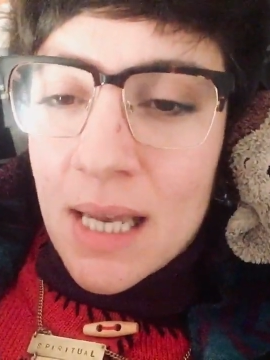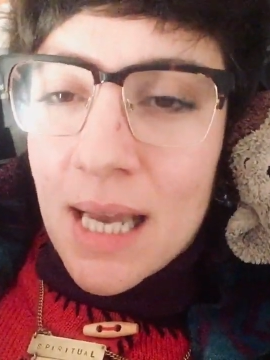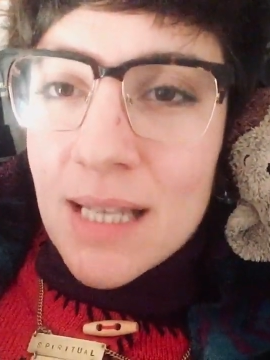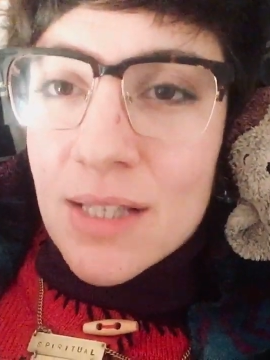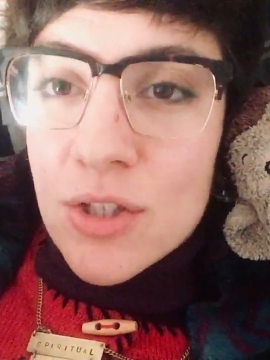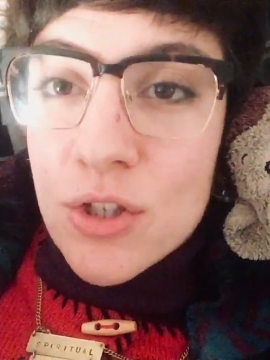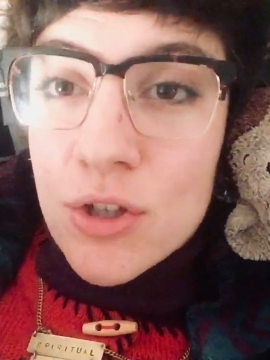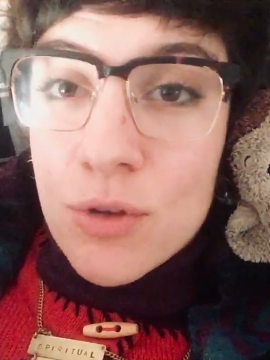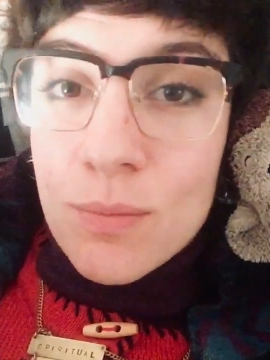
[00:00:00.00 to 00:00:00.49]

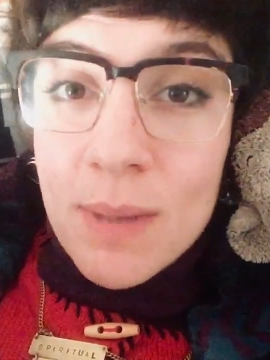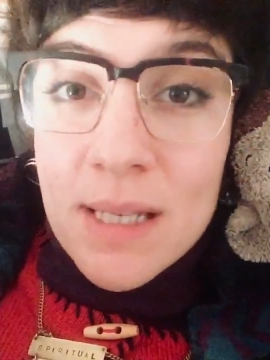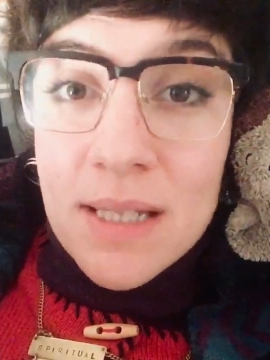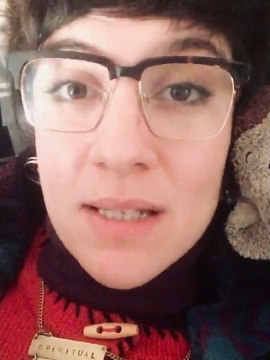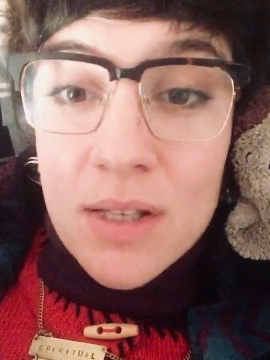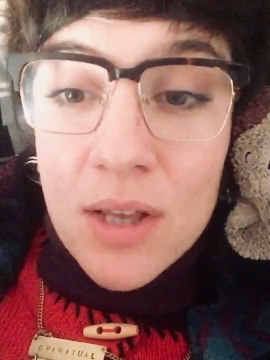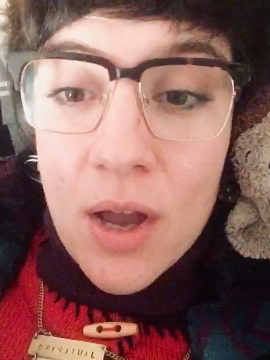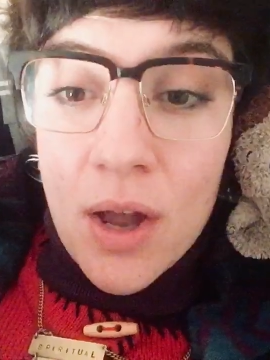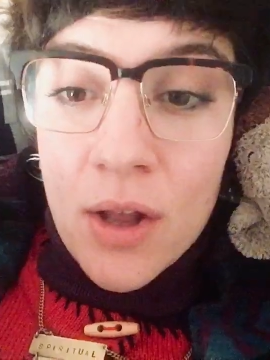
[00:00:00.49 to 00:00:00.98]
and to my
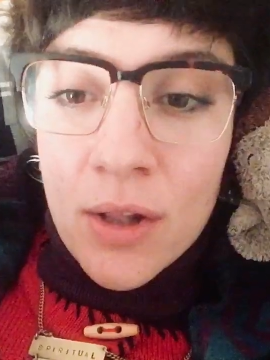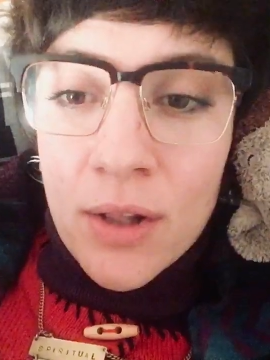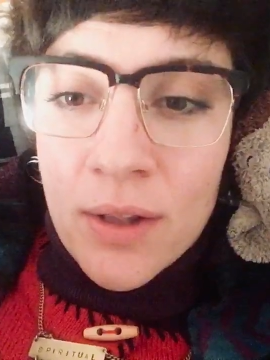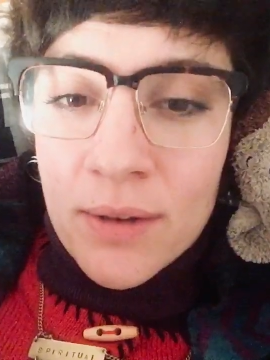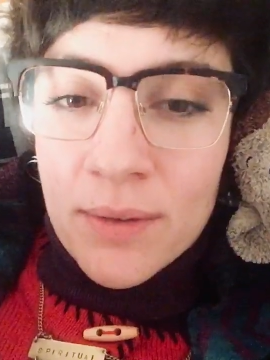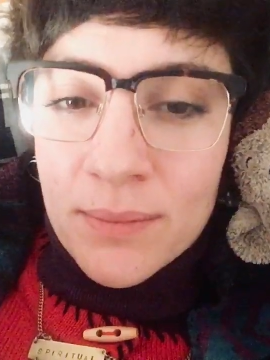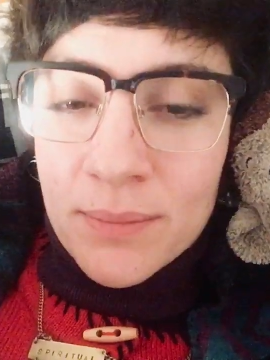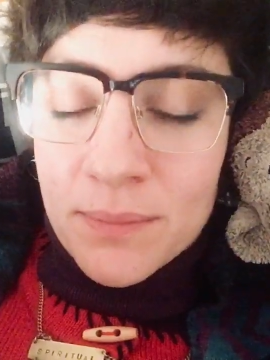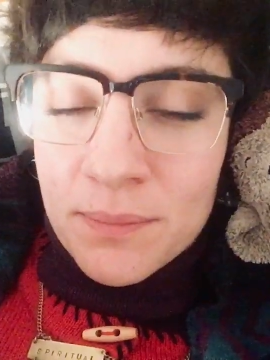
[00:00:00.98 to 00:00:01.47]
skull.
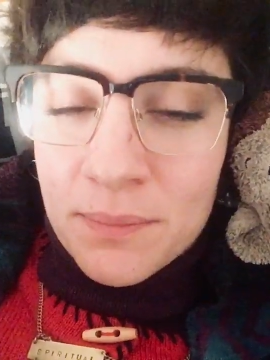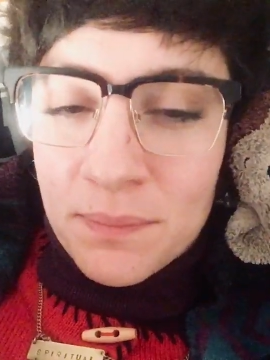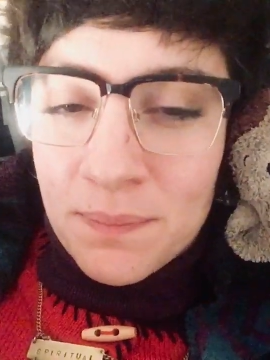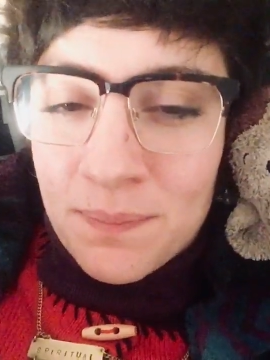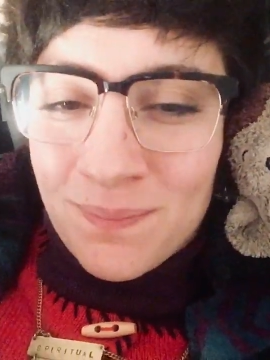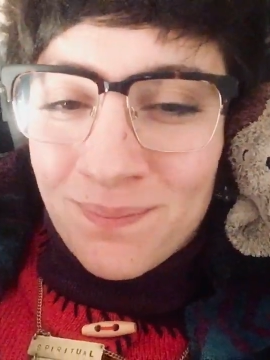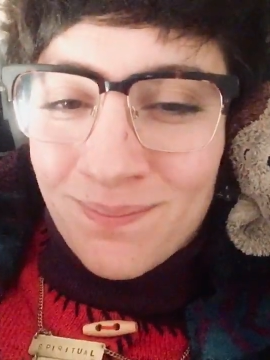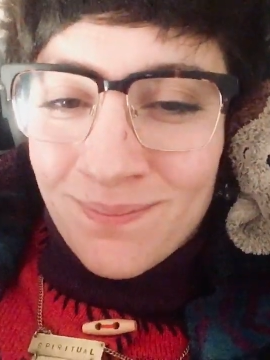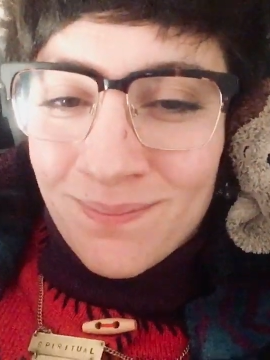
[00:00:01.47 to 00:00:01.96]

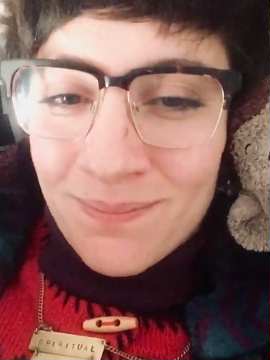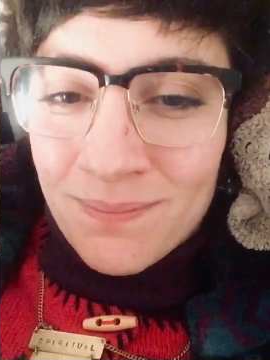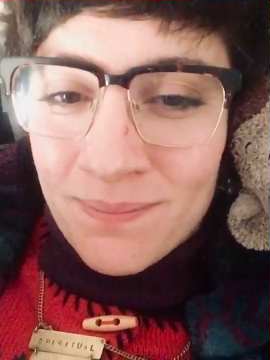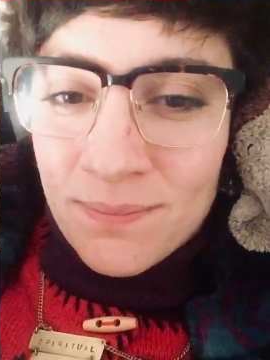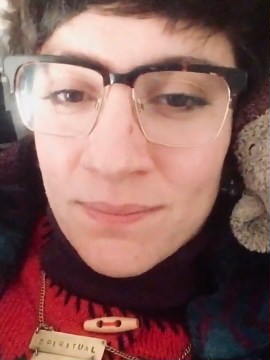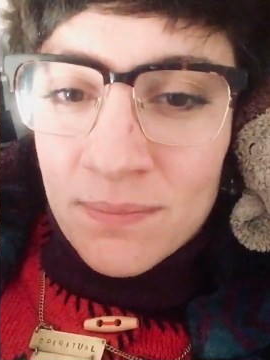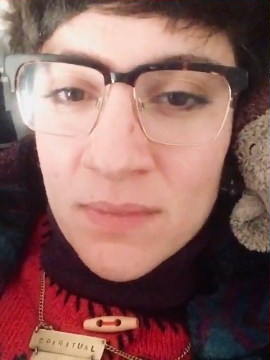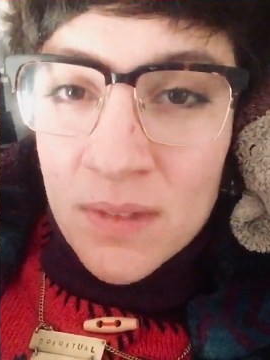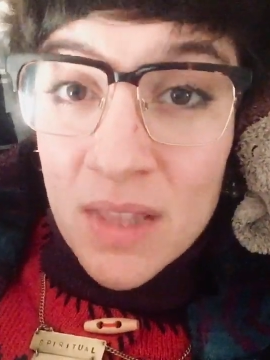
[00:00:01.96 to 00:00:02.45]

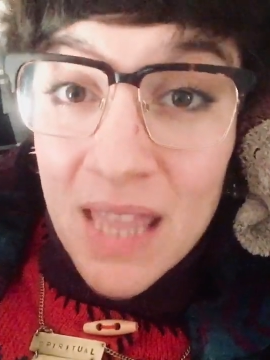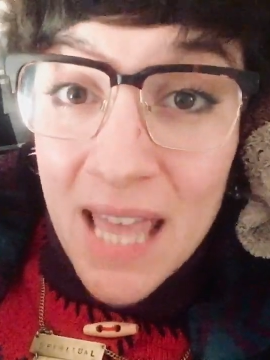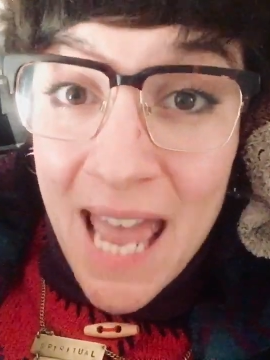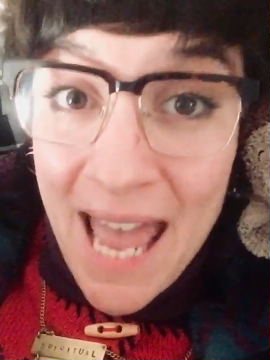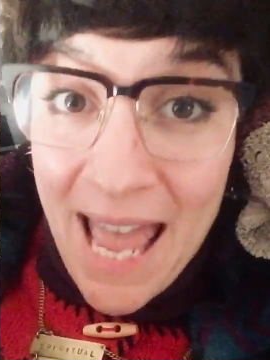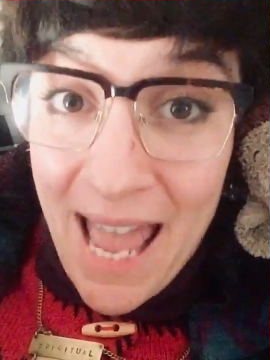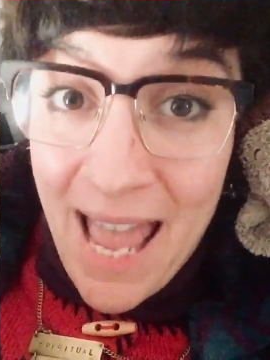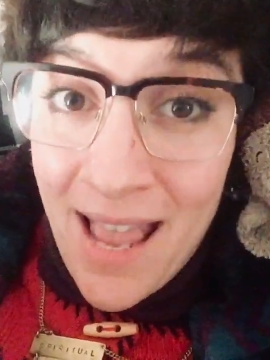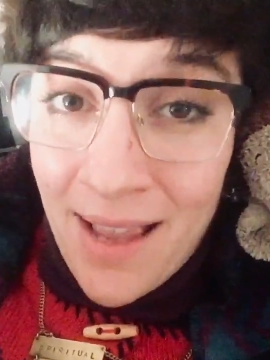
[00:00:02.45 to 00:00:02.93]

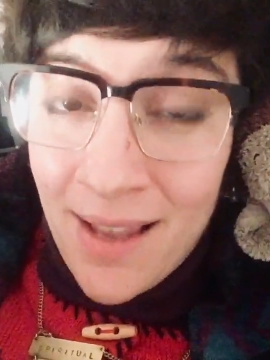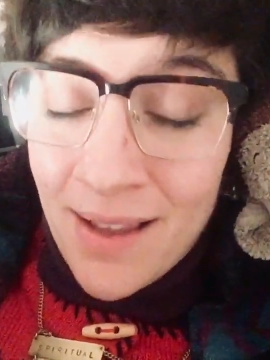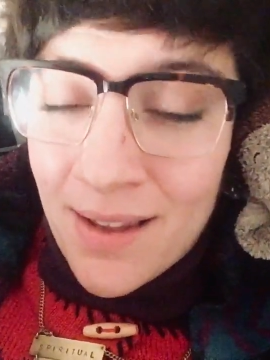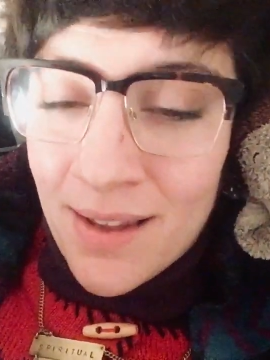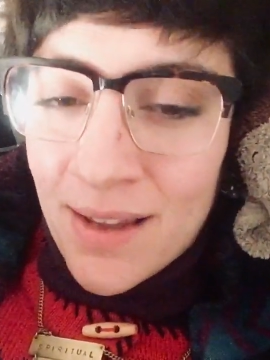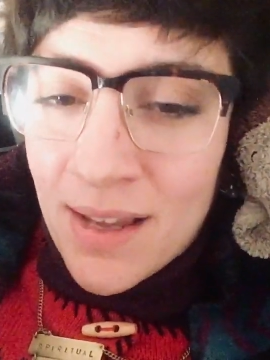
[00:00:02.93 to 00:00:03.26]
There,